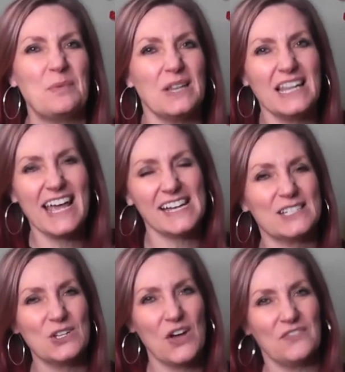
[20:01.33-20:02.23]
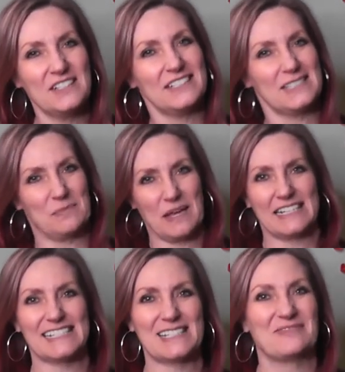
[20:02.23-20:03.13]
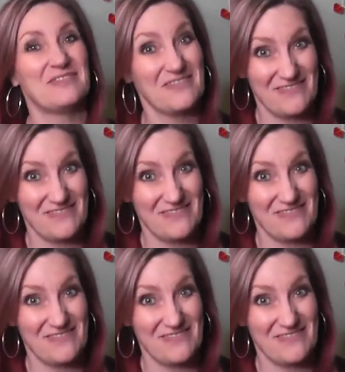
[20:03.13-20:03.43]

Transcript: blast off into space.